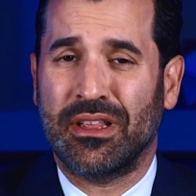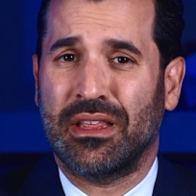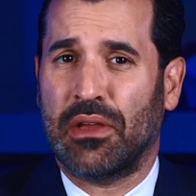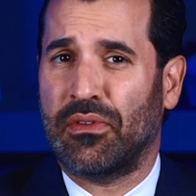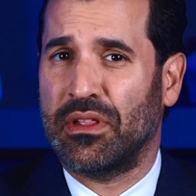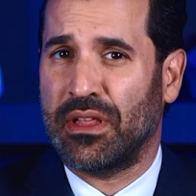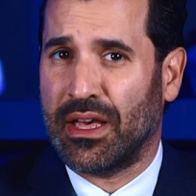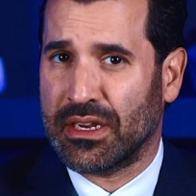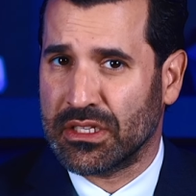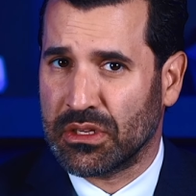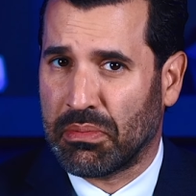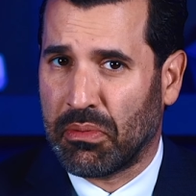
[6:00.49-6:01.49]
They have a lot
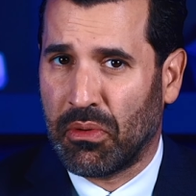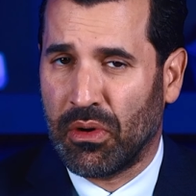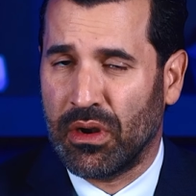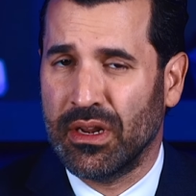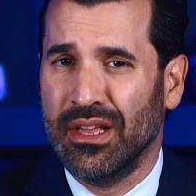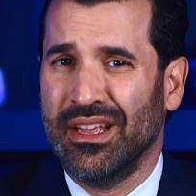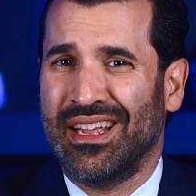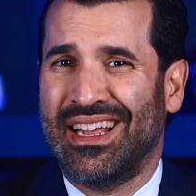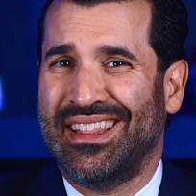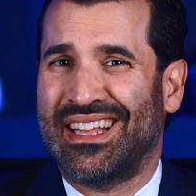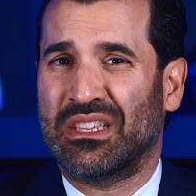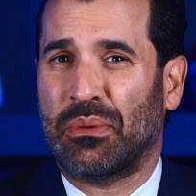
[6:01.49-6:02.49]
of support,
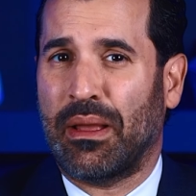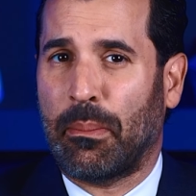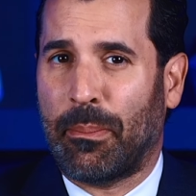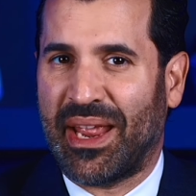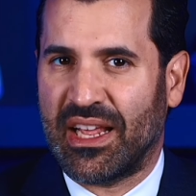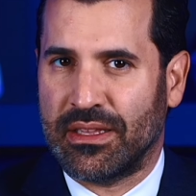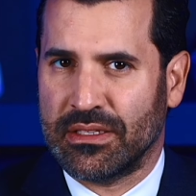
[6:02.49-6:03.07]
and that's why bail